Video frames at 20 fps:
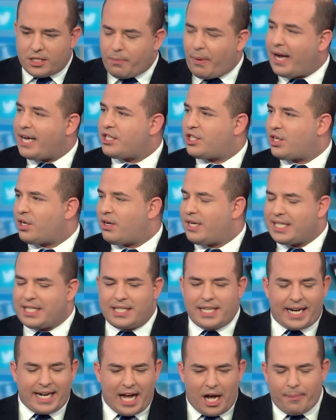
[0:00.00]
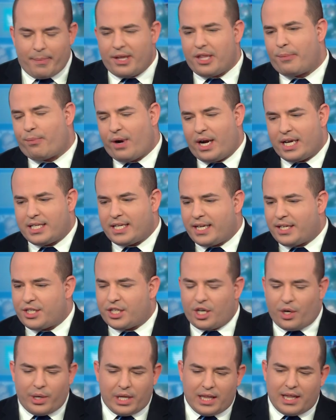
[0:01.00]
Spicer is sent out by the president
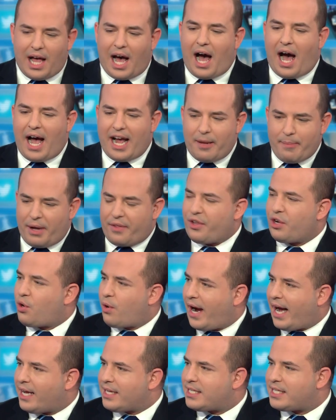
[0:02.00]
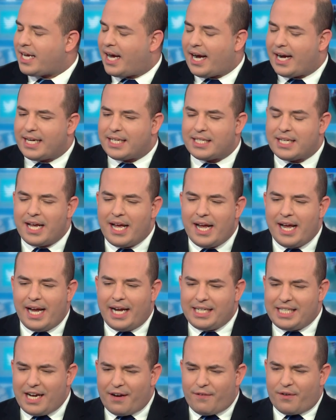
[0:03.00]
to go and lie about the crowd size
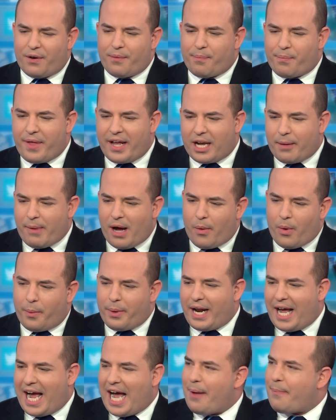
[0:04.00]
do you ever think about what would have